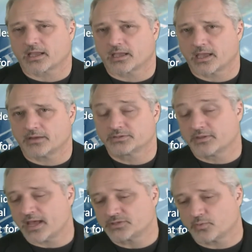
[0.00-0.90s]
account. So
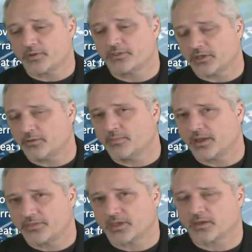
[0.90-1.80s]
that's one thing you
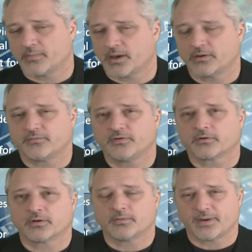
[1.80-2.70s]
might think about if you're
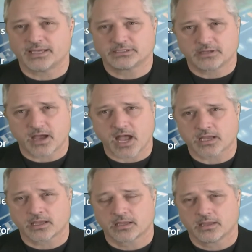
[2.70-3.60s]
going to buy
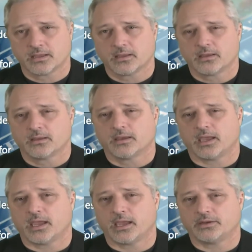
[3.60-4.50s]
stock
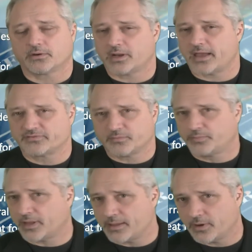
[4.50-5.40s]
and you're going to have some
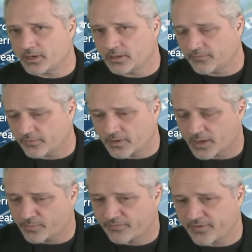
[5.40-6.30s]
play money. If you're
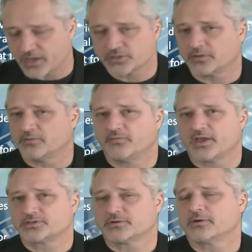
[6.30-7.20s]
not a professional
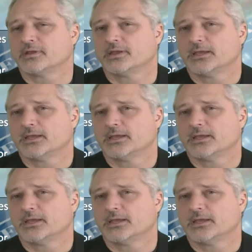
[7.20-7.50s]
investor,